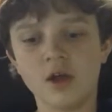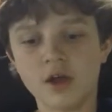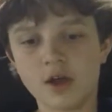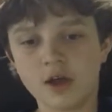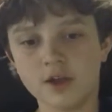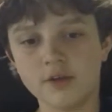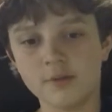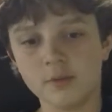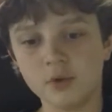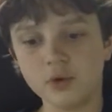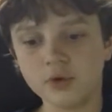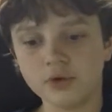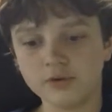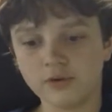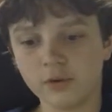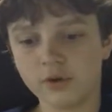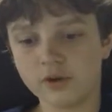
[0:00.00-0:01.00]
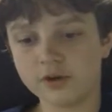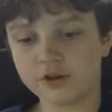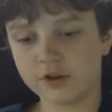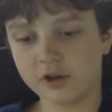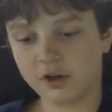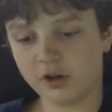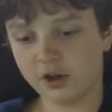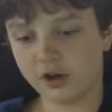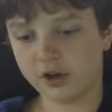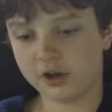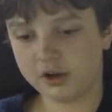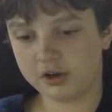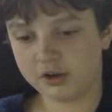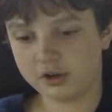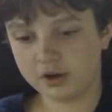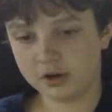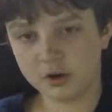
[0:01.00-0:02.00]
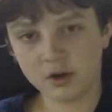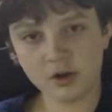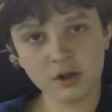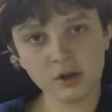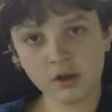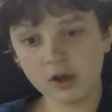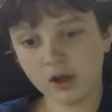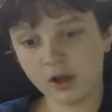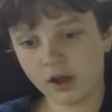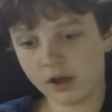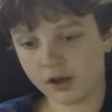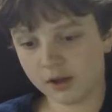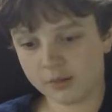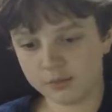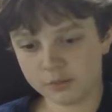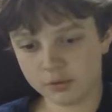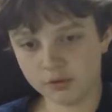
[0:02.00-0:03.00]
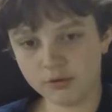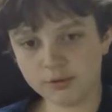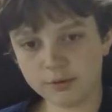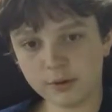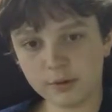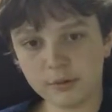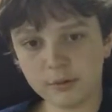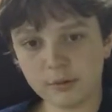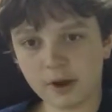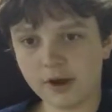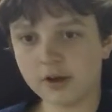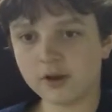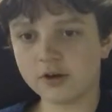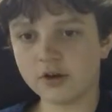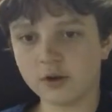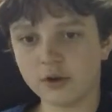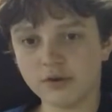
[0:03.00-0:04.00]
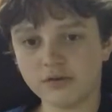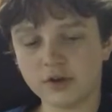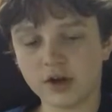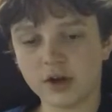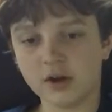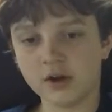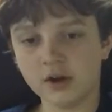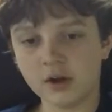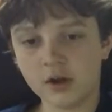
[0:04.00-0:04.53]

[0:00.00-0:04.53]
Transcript: and the Boost Force on Boost Mobile. Why couldn't you have done